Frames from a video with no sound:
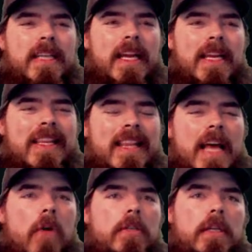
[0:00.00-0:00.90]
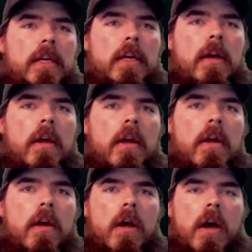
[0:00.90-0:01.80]
10,000
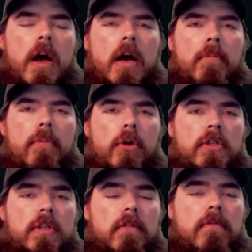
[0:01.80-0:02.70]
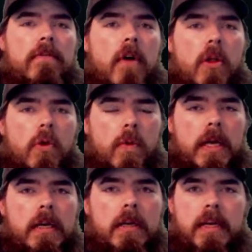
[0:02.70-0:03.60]
person following,